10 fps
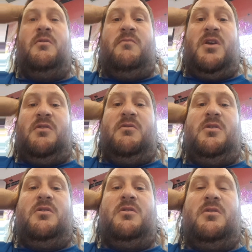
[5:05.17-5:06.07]

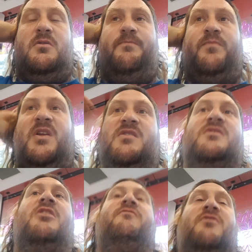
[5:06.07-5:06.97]
Maybe it's a
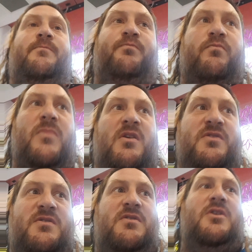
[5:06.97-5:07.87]
tough one
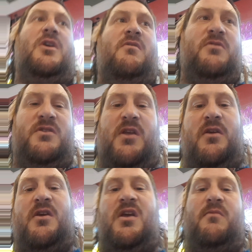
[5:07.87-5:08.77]
because you can't really say
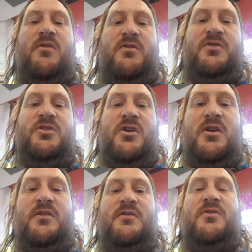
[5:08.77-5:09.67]
Canberra because
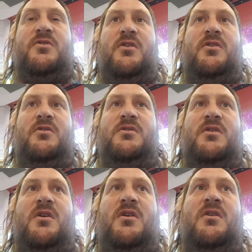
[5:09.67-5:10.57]
Giants are trying to use
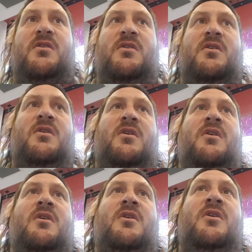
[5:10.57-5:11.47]
their
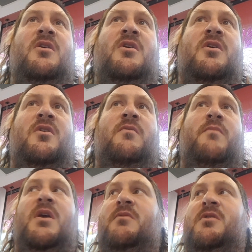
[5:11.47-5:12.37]

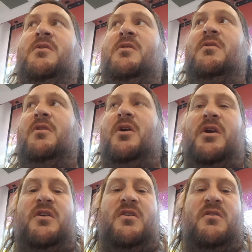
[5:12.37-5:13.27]
maybe
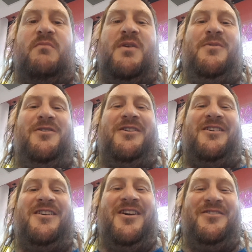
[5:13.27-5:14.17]
like a
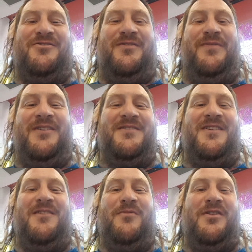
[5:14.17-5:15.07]
country Vic
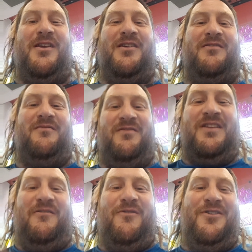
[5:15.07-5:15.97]
team and they
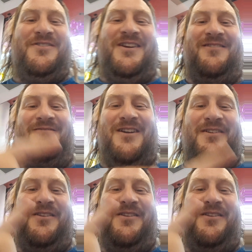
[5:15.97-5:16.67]
rotate around.